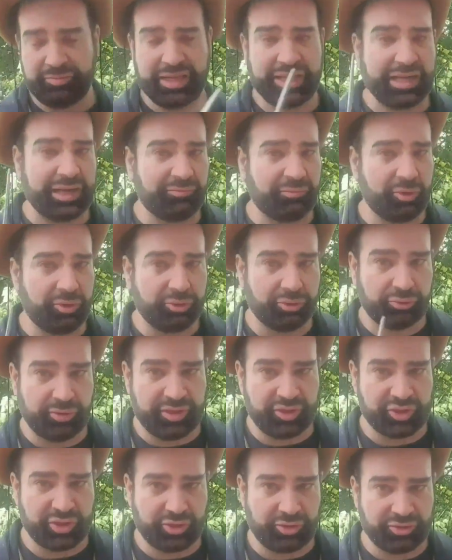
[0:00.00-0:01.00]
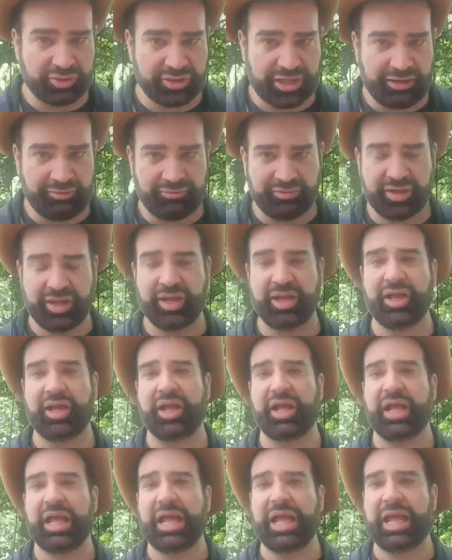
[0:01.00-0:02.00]
Be careful not to injure yourself.
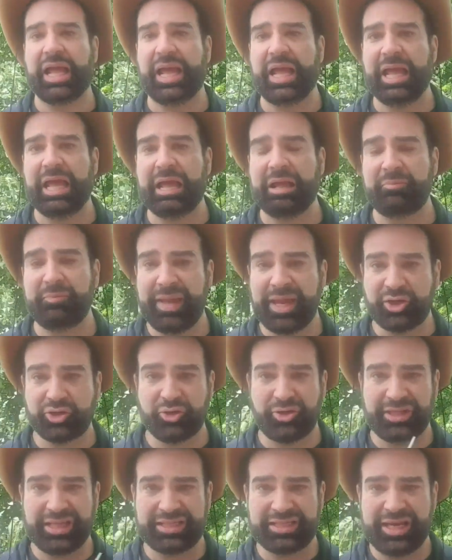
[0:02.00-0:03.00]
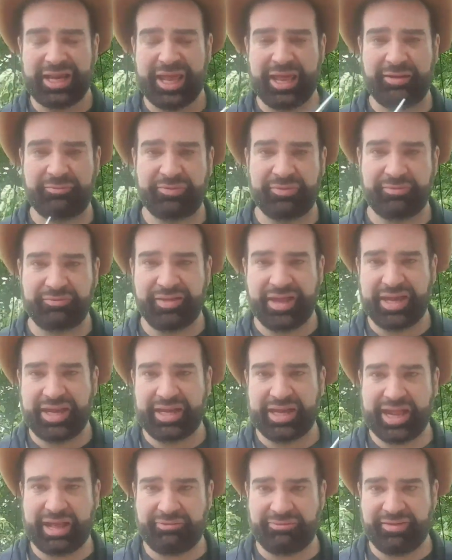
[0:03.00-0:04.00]
Make sure it doesn't have
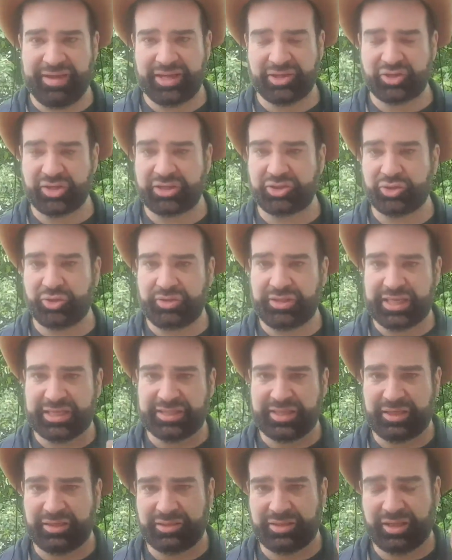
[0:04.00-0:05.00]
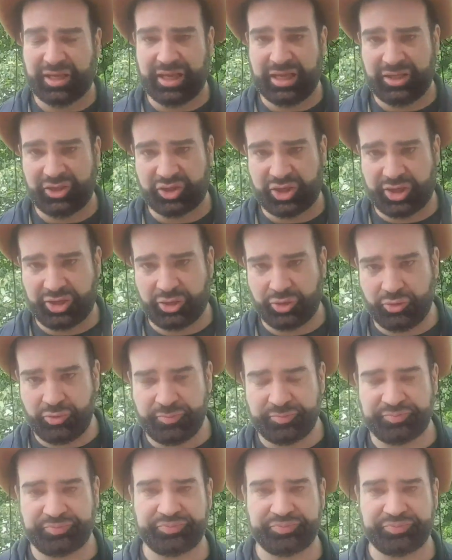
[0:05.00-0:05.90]
very rough edges so it doesn't injure you